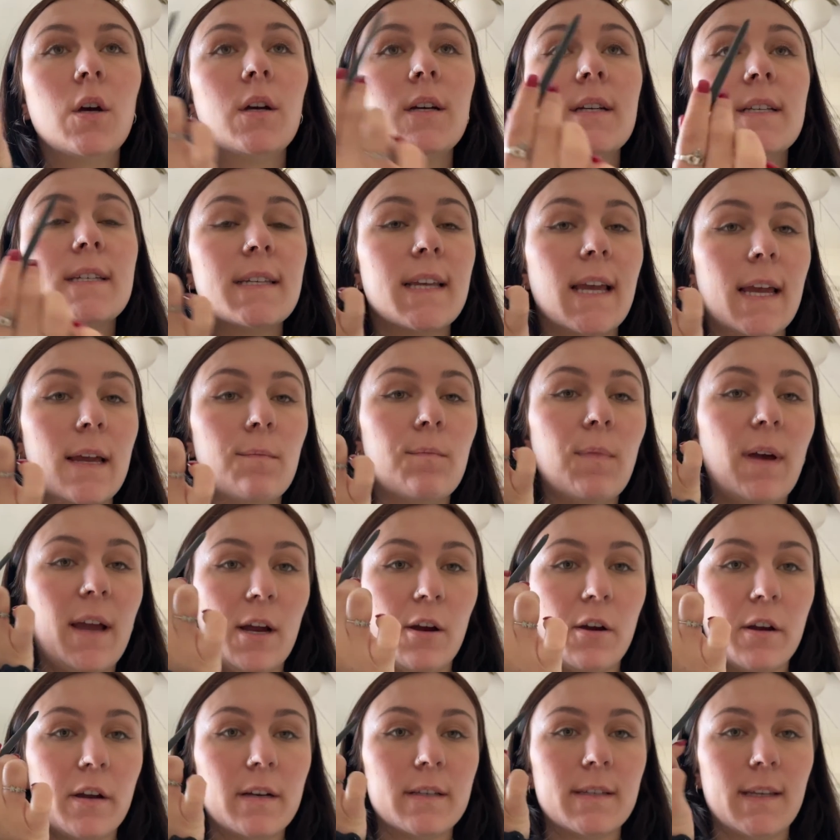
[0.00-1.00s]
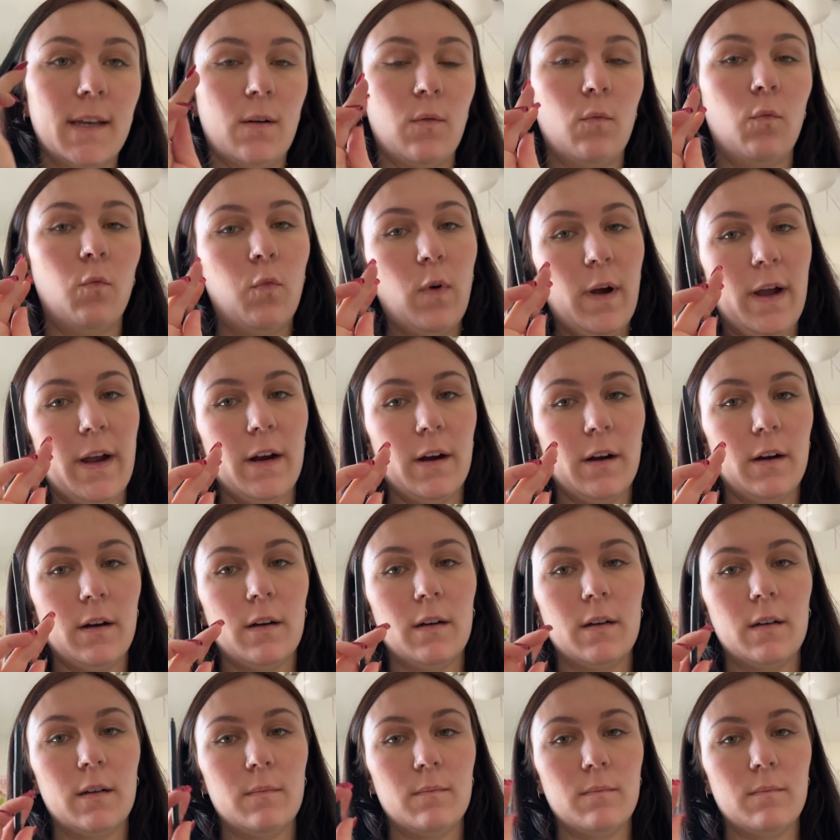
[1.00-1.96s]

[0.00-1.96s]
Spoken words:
same areas like where